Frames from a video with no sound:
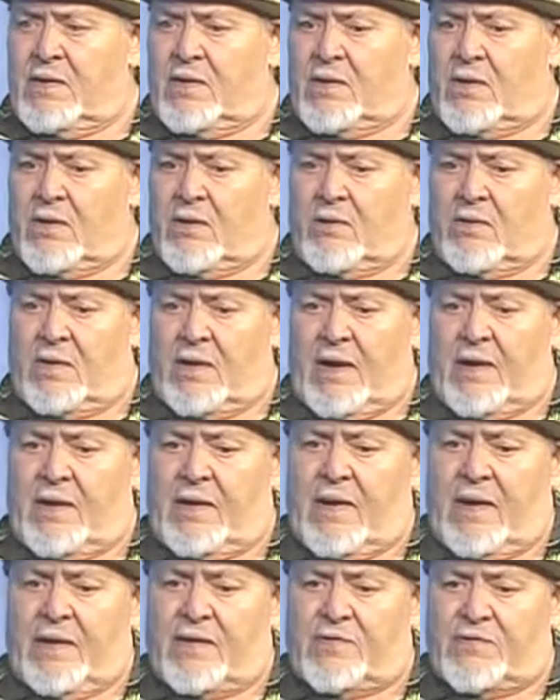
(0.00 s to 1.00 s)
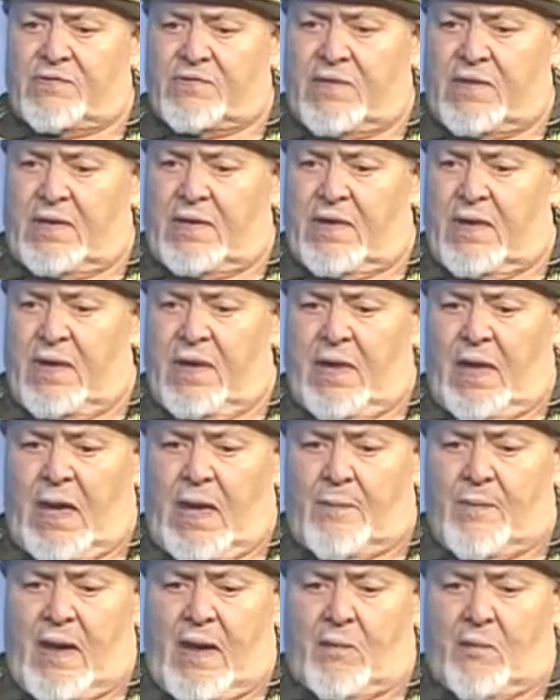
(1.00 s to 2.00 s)
You know, I can see.
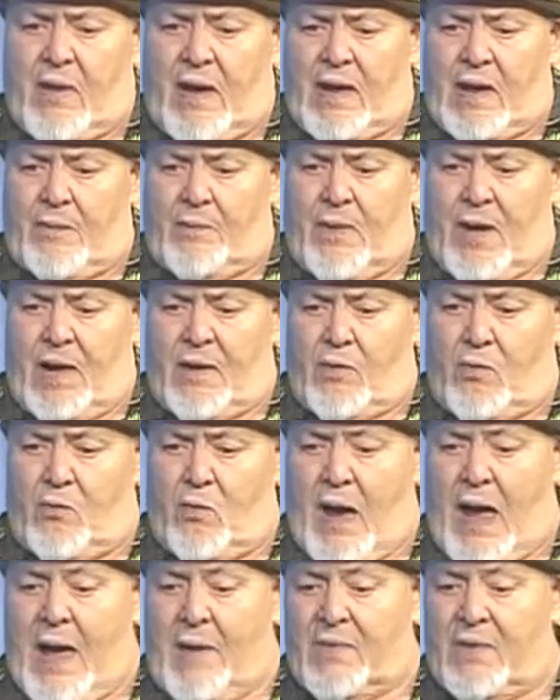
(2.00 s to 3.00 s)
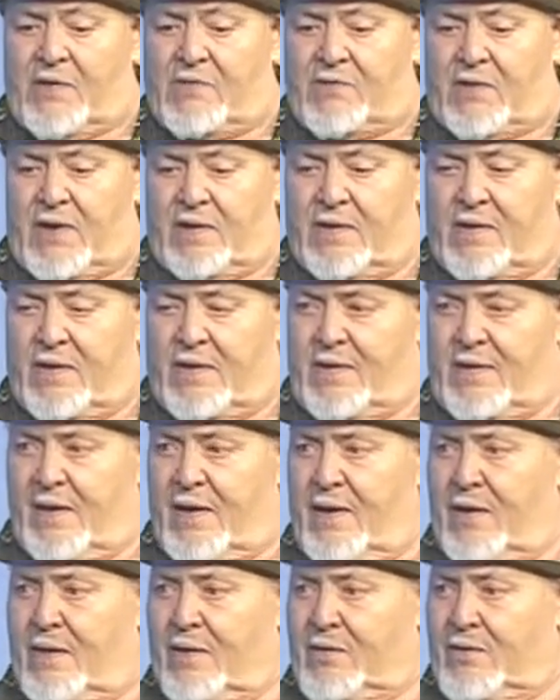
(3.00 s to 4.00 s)
I might write about a robin sitting in the
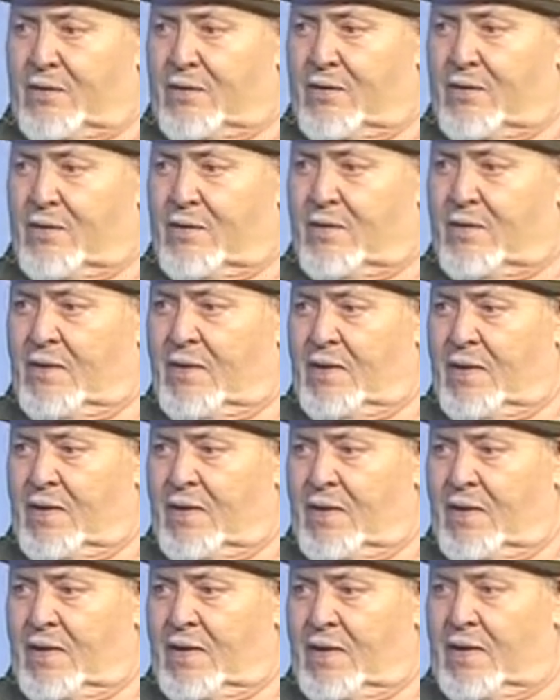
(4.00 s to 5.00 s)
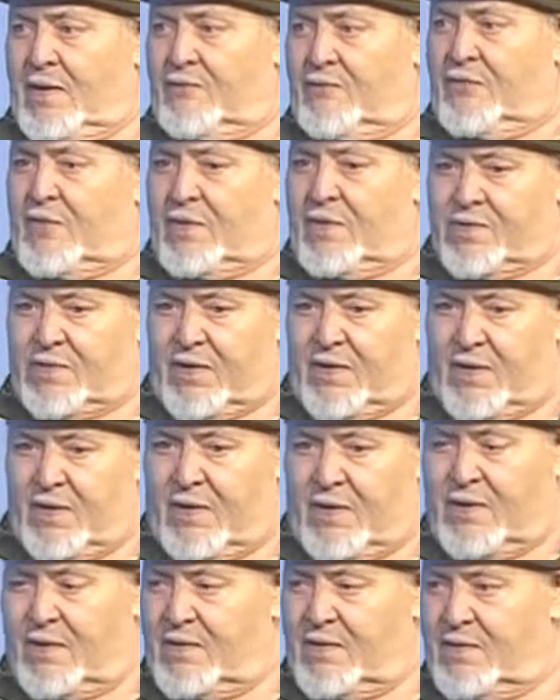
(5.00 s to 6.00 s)
yard. You know.
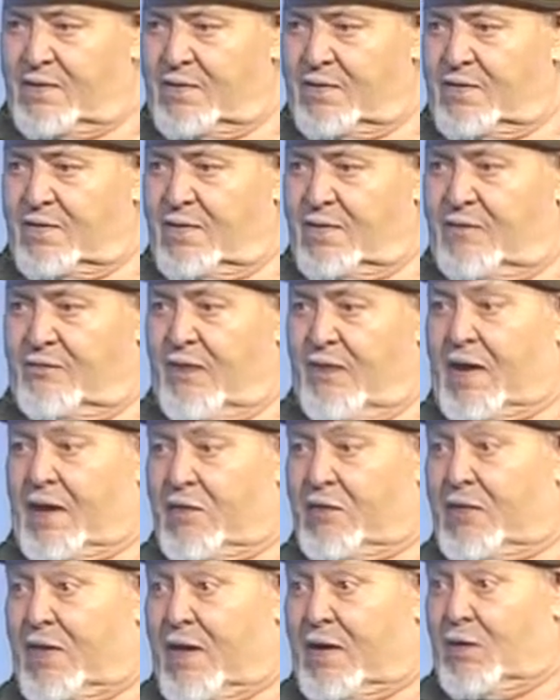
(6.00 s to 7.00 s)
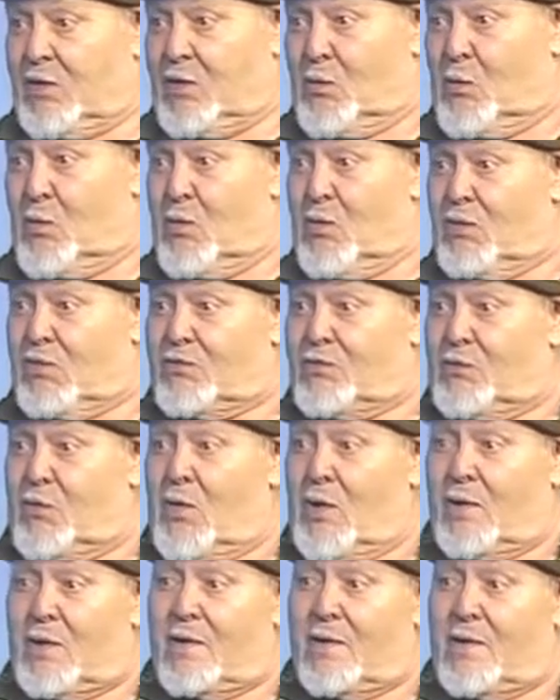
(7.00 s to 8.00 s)
If I could think of the words
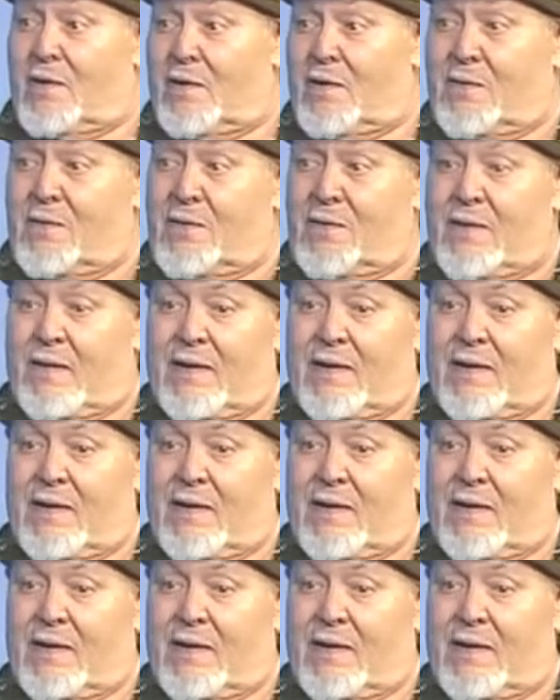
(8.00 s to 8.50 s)
for it. You know.